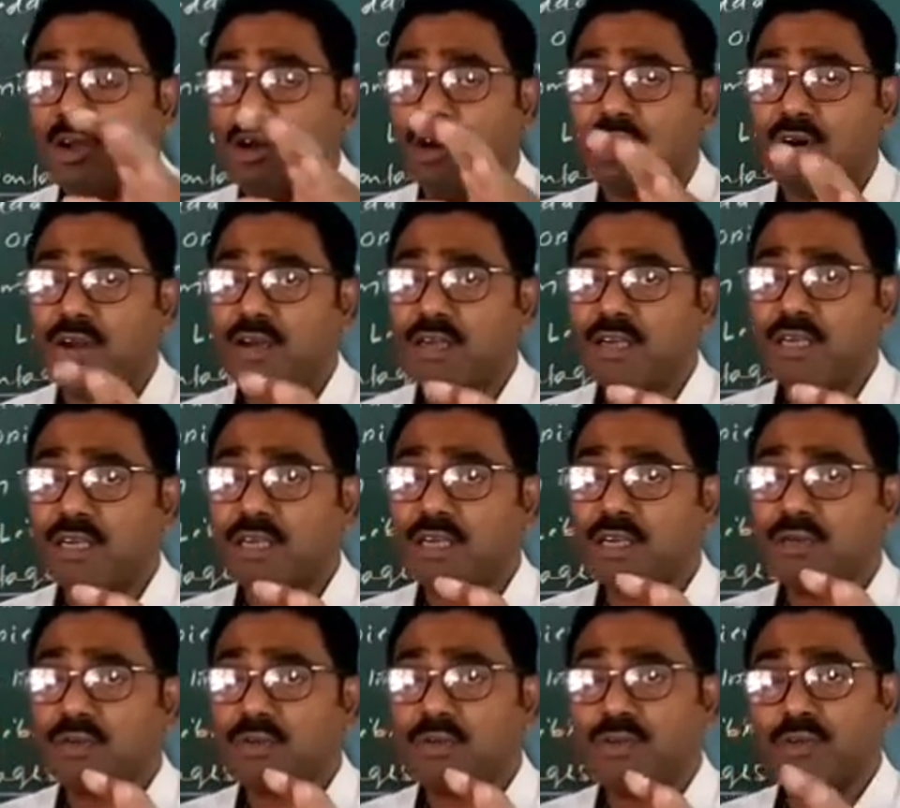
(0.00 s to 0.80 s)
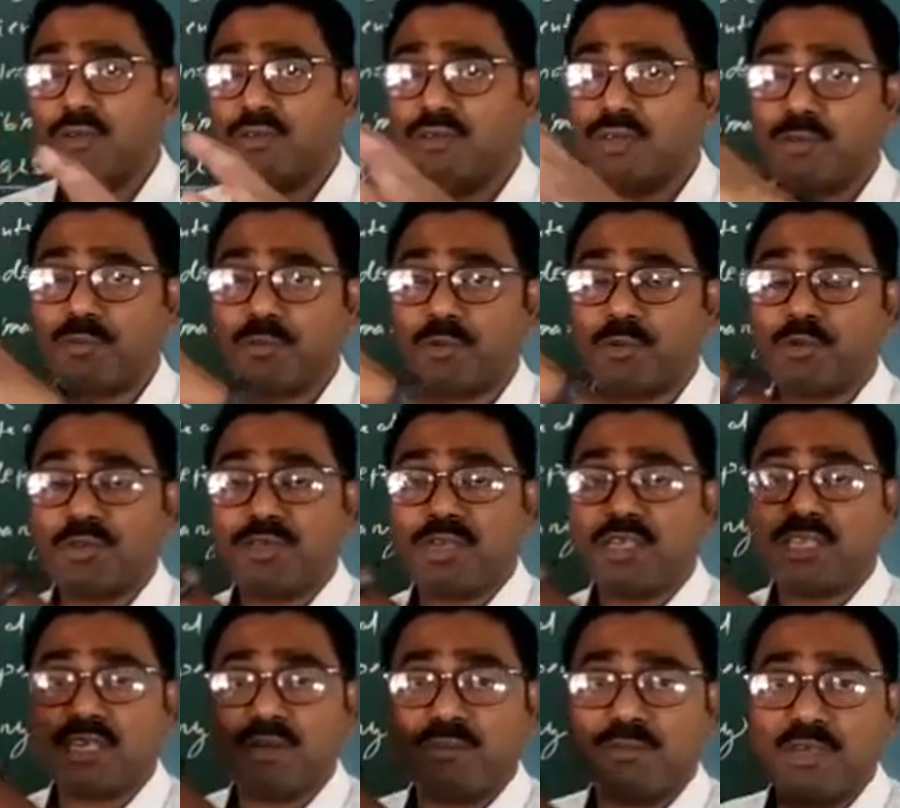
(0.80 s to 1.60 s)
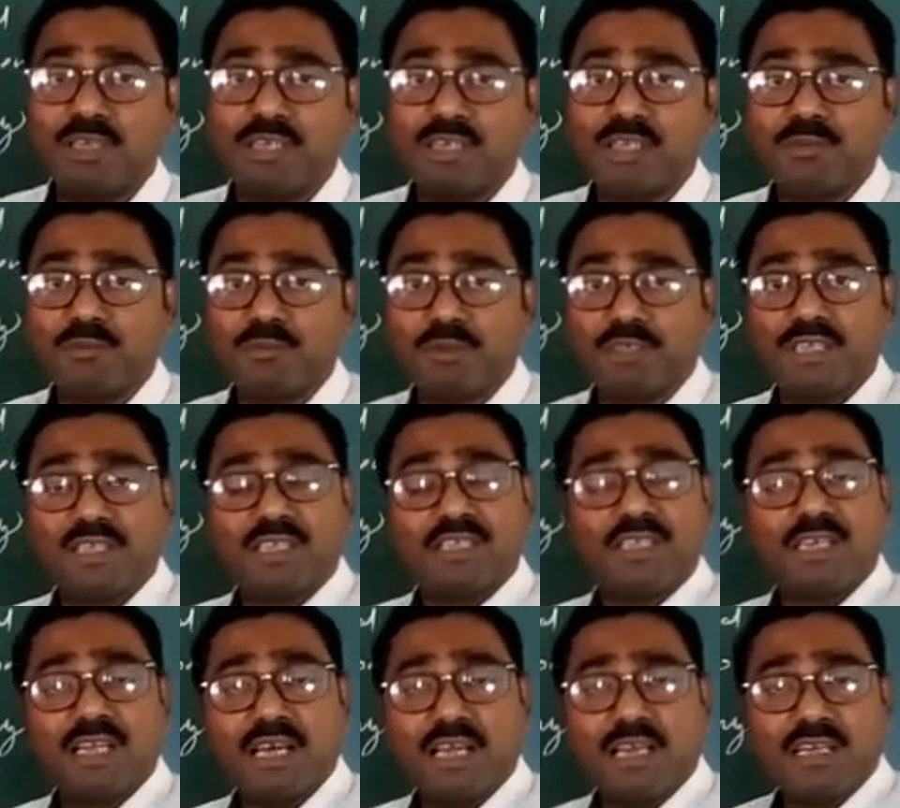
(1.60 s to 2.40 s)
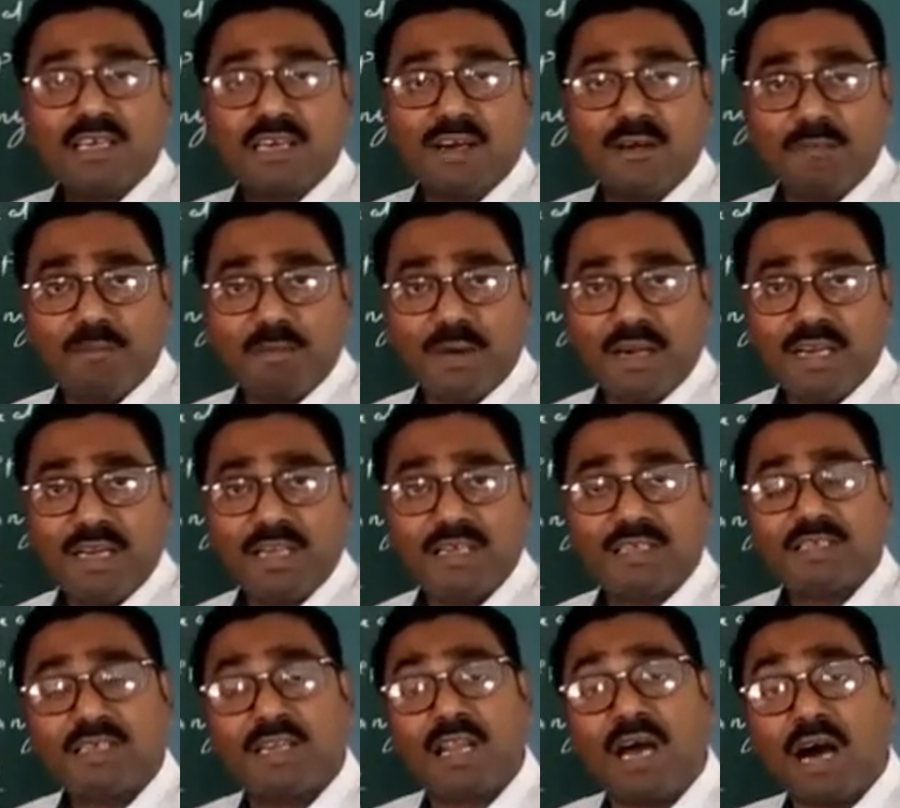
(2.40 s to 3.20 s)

already told you the process of interpretation and compilation,